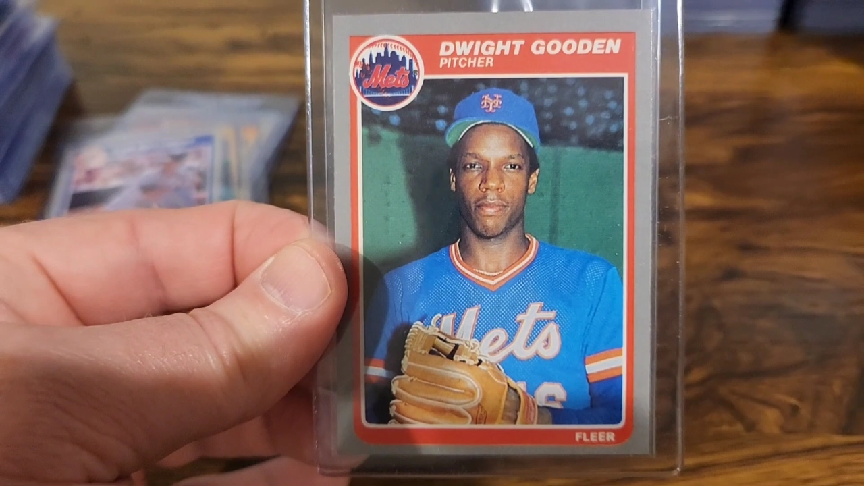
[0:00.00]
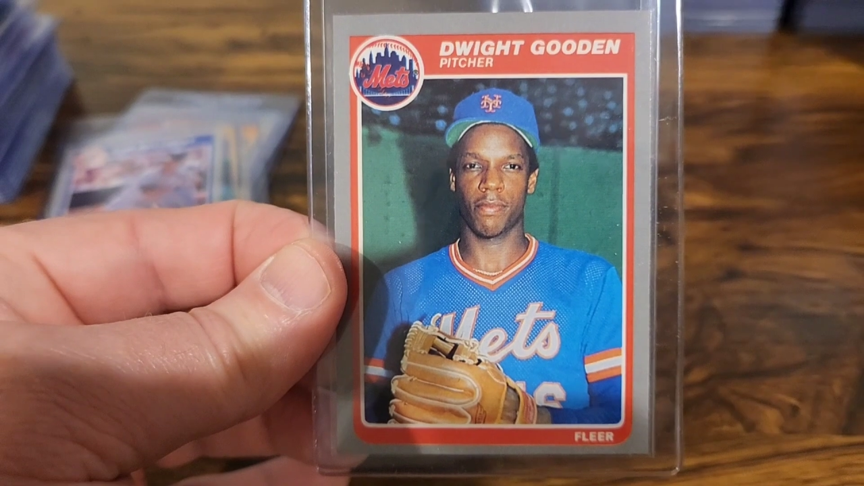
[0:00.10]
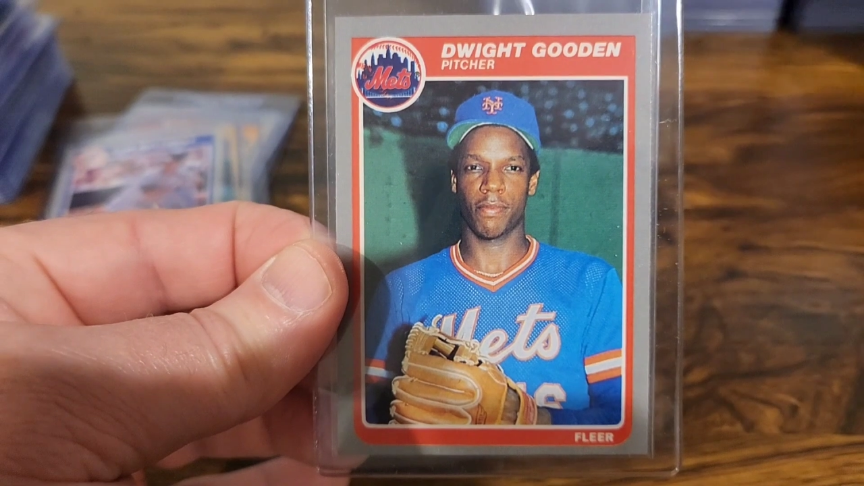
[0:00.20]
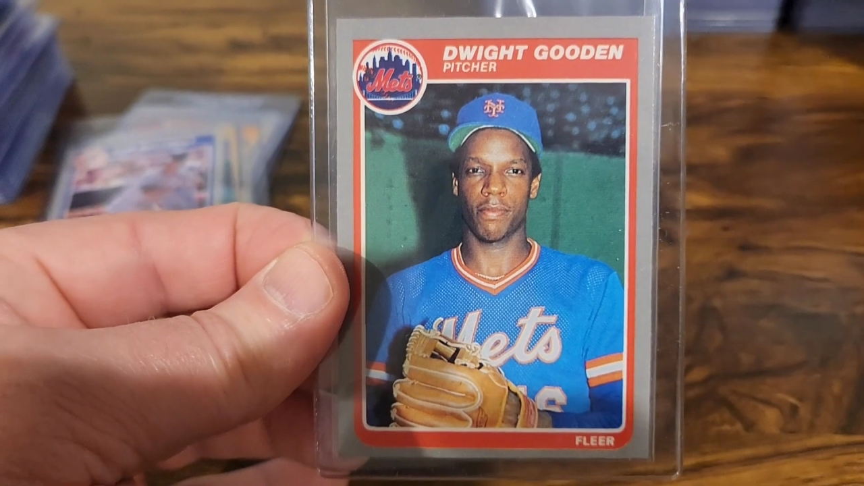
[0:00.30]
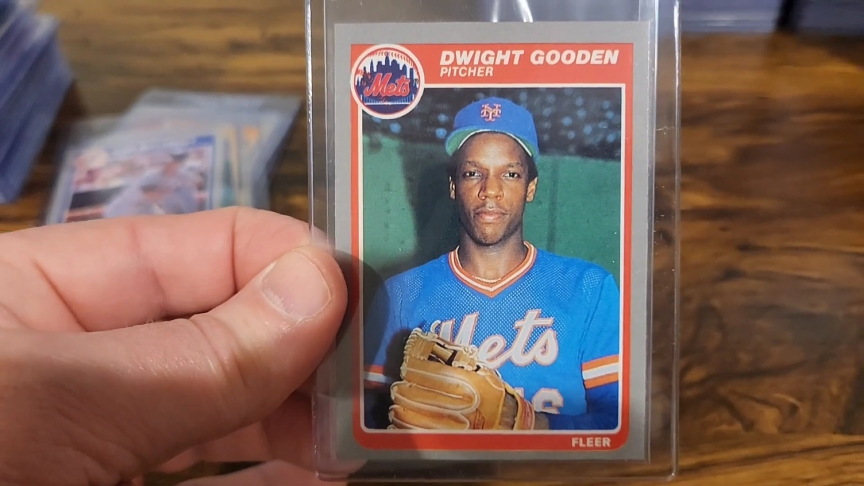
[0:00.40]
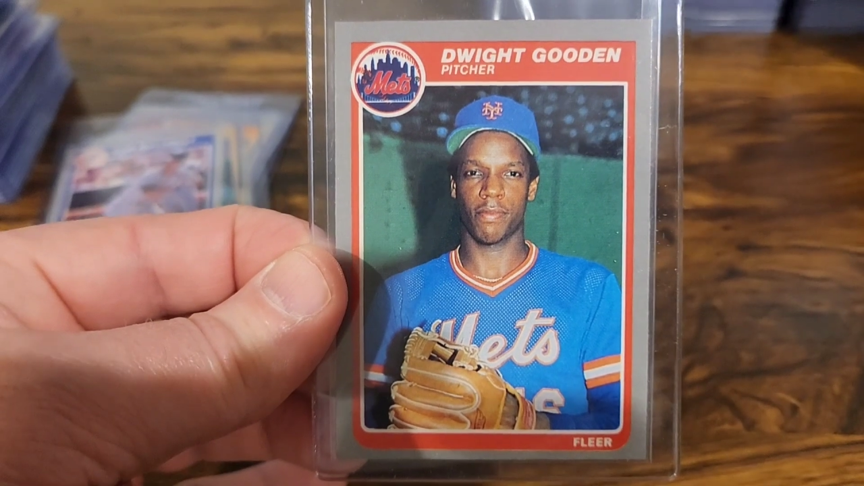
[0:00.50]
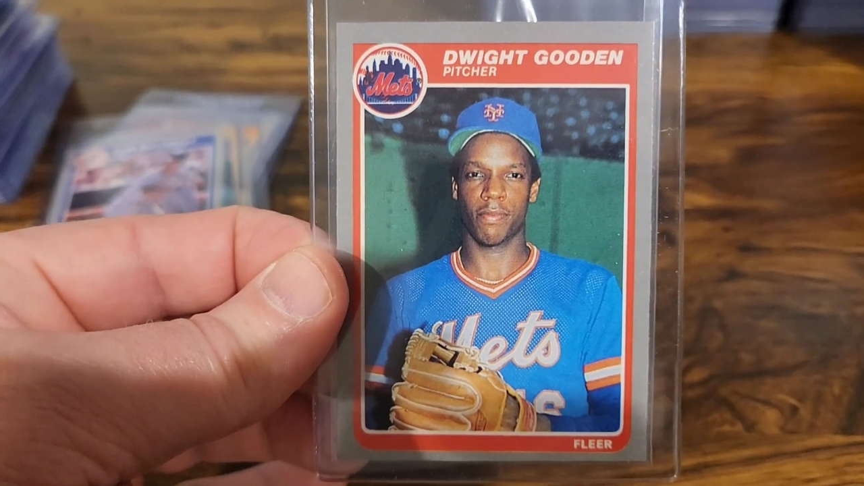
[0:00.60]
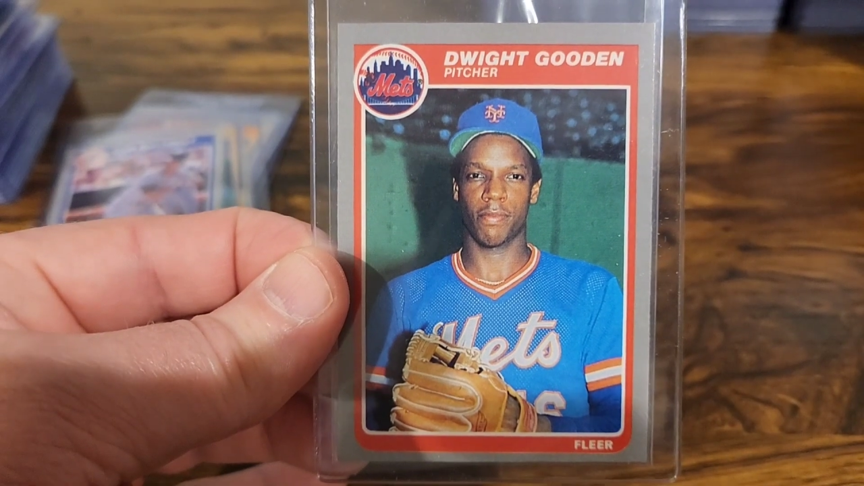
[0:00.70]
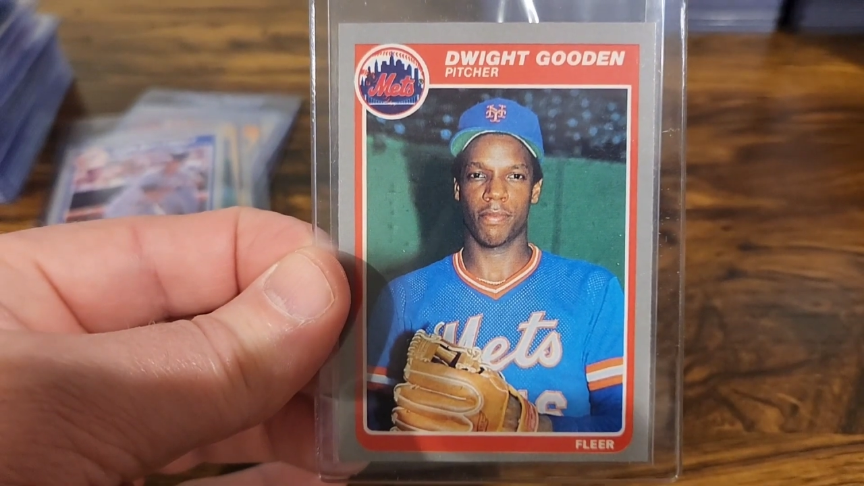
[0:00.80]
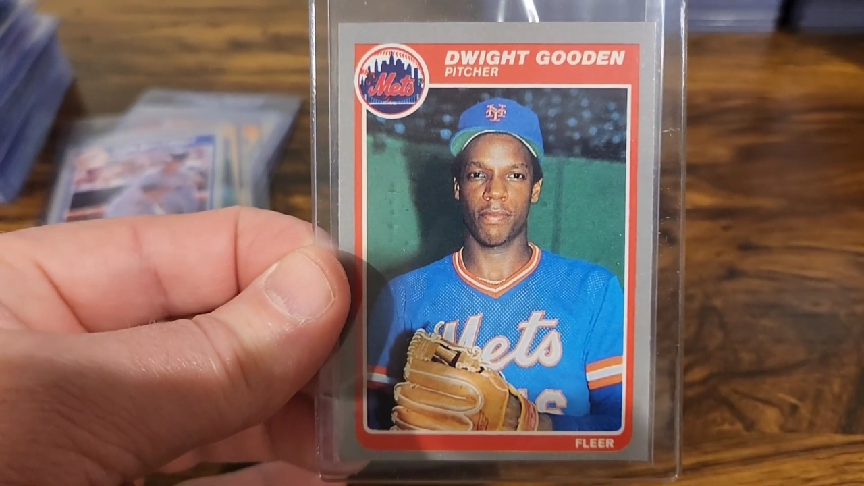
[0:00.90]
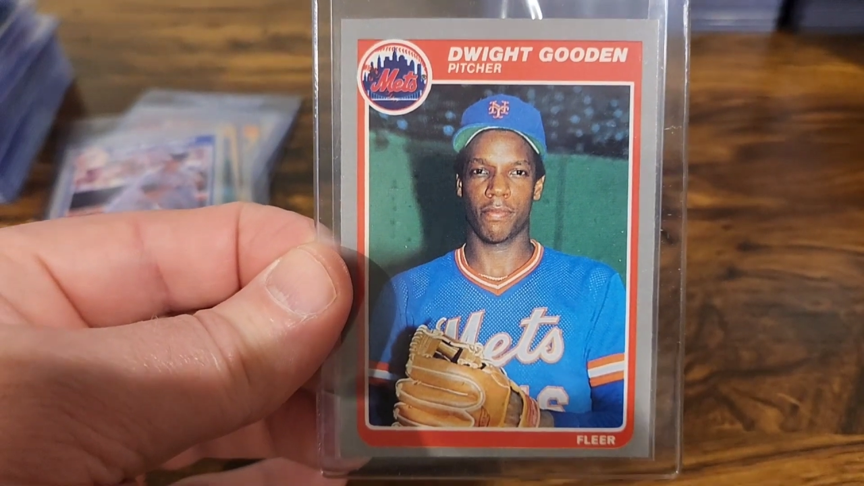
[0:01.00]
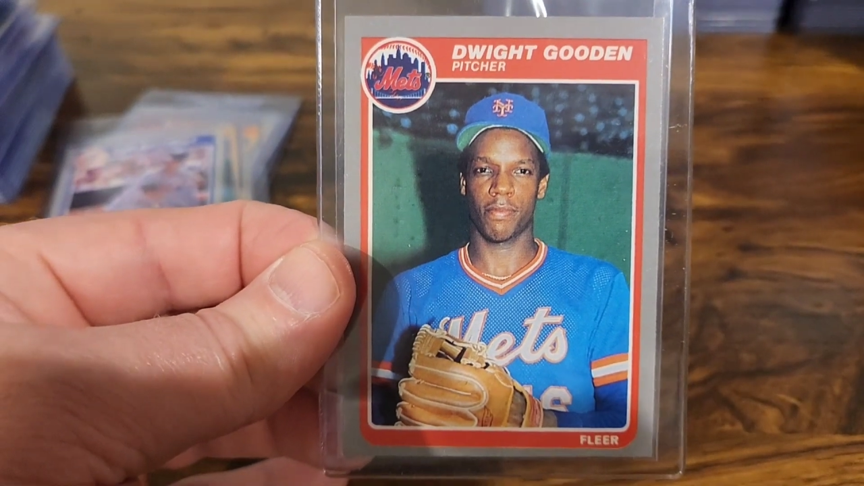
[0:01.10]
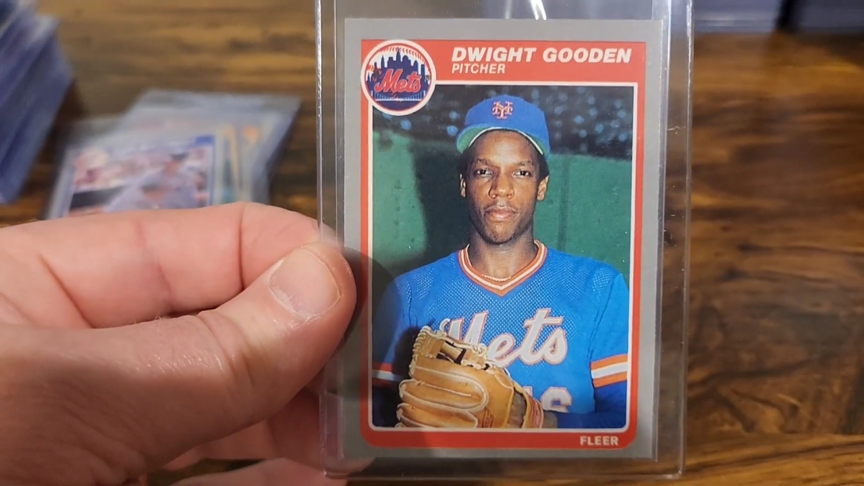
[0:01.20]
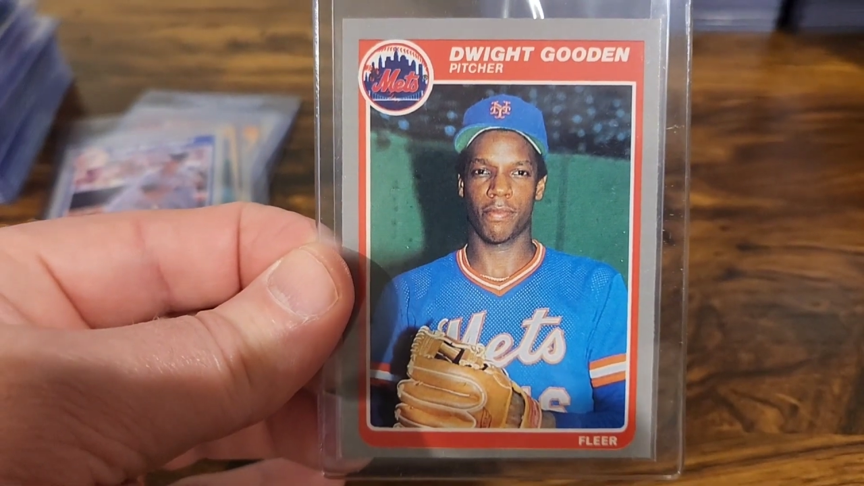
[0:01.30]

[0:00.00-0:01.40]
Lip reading: decent value to it,